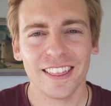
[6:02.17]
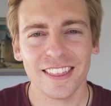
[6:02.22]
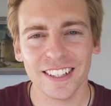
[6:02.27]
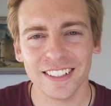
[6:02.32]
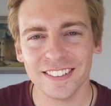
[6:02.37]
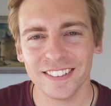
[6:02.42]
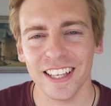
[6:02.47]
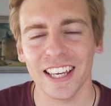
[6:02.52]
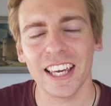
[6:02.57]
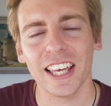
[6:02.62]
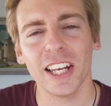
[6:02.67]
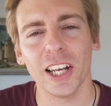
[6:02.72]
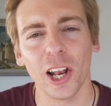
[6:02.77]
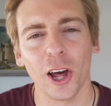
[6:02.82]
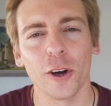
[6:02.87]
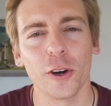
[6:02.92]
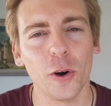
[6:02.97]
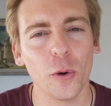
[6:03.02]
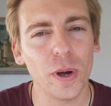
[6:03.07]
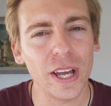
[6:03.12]
The second
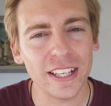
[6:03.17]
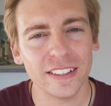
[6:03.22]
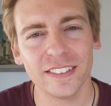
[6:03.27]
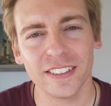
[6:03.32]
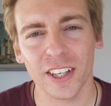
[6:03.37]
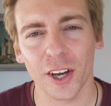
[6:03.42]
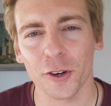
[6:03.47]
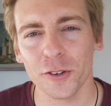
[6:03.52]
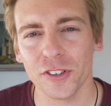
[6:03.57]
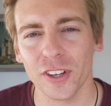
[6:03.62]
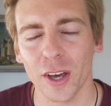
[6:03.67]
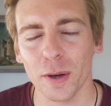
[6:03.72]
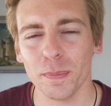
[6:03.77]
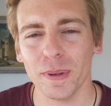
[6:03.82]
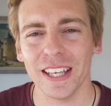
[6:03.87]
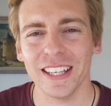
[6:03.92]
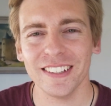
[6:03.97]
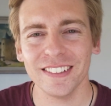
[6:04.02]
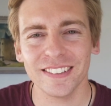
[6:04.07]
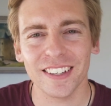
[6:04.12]
local SEO
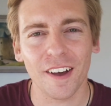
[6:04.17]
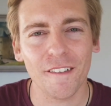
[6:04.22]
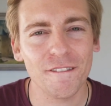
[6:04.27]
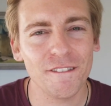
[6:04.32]
tip is